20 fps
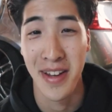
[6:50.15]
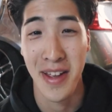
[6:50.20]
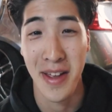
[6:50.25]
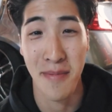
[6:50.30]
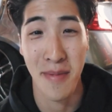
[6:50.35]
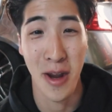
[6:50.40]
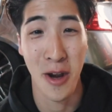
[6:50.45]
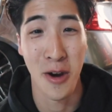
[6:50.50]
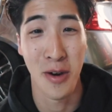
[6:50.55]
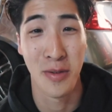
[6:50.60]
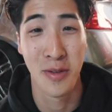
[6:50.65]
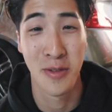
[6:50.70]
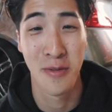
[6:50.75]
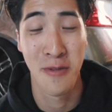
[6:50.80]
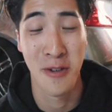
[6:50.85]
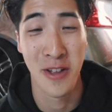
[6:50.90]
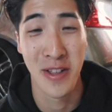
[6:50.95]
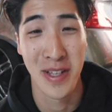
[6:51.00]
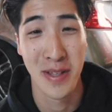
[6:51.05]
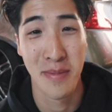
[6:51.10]
And my hopes
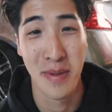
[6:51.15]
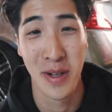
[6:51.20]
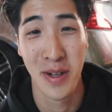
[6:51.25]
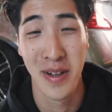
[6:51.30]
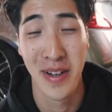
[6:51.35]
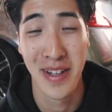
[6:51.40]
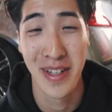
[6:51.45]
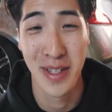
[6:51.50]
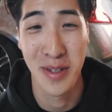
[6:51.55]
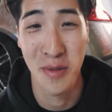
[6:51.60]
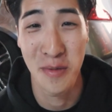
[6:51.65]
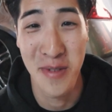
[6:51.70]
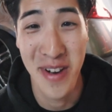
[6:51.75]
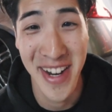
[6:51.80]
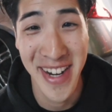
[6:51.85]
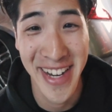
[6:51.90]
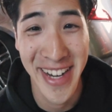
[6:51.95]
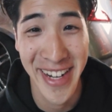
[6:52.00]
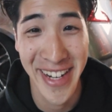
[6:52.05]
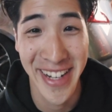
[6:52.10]
for this build is
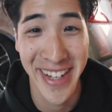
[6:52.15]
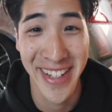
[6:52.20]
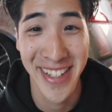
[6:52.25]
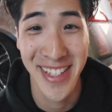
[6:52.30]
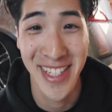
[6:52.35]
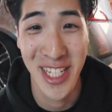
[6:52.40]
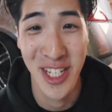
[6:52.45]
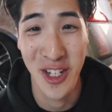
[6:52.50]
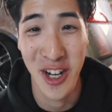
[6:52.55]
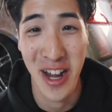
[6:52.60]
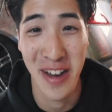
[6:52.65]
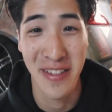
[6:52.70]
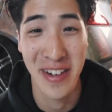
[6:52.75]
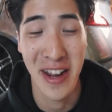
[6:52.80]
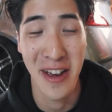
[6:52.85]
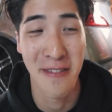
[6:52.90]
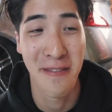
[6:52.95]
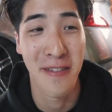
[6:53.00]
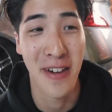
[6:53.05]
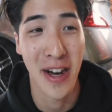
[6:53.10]
one day to drive it
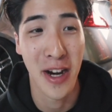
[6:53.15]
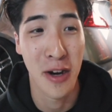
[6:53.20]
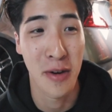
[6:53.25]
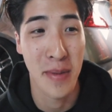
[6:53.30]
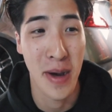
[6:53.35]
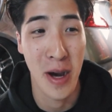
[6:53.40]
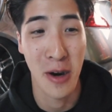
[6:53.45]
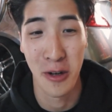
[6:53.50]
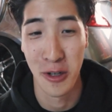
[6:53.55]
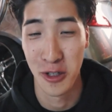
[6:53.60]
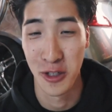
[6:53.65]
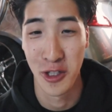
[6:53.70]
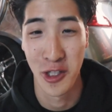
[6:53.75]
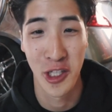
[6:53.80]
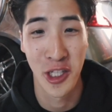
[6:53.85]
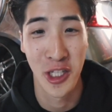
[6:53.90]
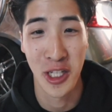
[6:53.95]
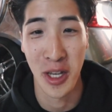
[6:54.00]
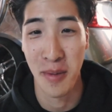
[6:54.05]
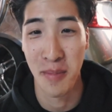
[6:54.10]
at Final Bout or
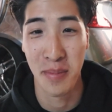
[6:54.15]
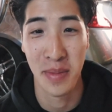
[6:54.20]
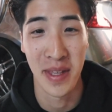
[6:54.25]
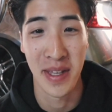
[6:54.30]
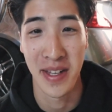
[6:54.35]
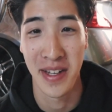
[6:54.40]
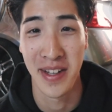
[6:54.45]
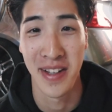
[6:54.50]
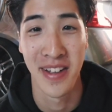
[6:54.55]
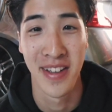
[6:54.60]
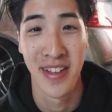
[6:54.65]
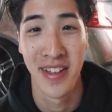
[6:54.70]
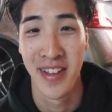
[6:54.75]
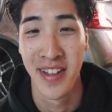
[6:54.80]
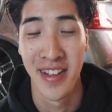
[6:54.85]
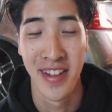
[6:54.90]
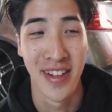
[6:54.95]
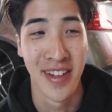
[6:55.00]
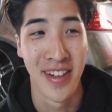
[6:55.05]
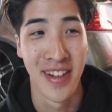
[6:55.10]
something,
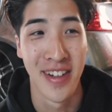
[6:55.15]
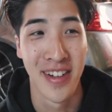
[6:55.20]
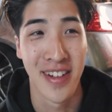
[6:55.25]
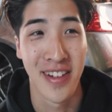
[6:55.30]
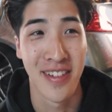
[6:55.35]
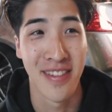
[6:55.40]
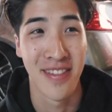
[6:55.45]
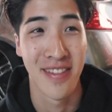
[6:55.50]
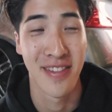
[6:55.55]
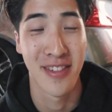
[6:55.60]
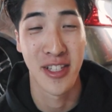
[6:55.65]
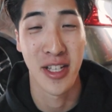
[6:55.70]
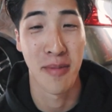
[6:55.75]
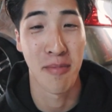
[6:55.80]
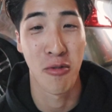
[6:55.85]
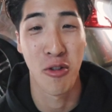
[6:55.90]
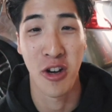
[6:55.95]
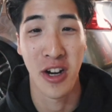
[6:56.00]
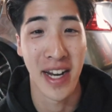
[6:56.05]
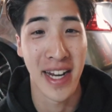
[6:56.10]

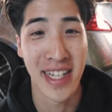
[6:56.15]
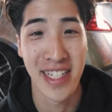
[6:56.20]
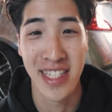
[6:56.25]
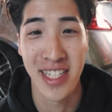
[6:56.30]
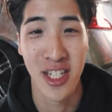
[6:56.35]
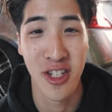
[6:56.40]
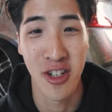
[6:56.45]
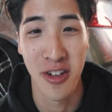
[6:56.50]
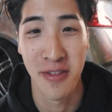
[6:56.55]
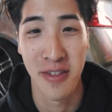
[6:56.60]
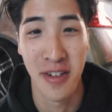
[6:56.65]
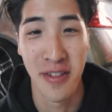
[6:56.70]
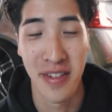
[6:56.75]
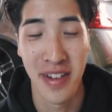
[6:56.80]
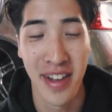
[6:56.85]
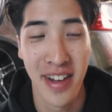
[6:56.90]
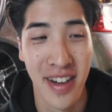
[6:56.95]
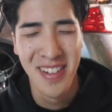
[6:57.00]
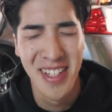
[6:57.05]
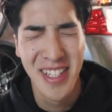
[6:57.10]
some crazy drift
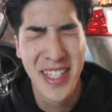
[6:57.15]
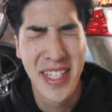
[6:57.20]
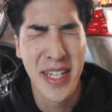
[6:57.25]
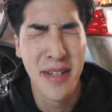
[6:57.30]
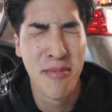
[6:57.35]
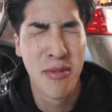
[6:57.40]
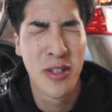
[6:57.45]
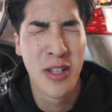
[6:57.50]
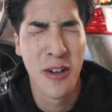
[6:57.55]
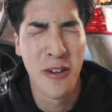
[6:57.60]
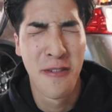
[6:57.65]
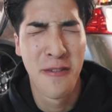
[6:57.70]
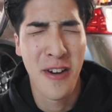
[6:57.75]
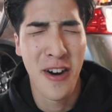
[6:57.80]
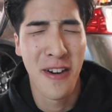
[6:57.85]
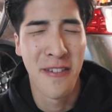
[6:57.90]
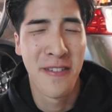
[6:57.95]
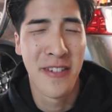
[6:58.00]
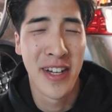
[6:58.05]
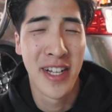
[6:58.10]
event. It seems so
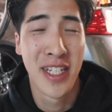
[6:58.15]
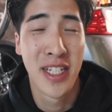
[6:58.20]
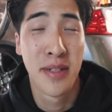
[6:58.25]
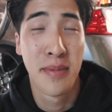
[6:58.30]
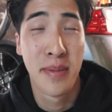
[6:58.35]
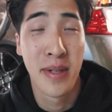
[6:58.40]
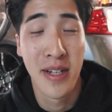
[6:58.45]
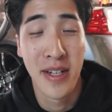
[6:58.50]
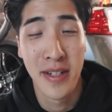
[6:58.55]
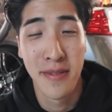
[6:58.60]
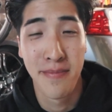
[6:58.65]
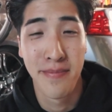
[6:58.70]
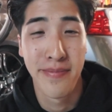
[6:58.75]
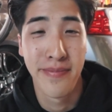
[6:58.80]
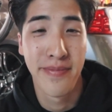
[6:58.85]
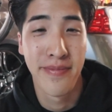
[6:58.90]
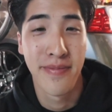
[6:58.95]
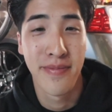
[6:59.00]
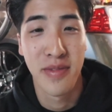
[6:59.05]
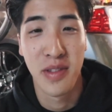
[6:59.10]
far-fetched, but
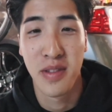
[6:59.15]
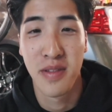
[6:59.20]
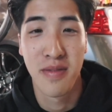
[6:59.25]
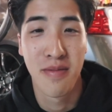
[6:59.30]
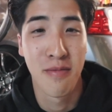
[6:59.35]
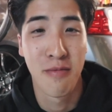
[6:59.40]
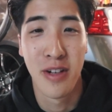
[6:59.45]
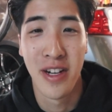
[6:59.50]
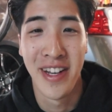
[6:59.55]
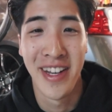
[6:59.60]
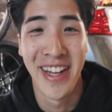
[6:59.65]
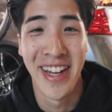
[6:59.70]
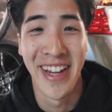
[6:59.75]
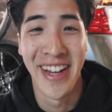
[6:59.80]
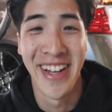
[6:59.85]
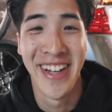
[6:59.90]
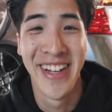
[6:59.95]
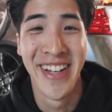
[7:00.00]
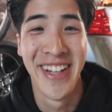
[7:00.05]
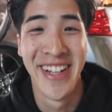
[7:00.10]
one
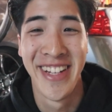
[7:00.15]
day.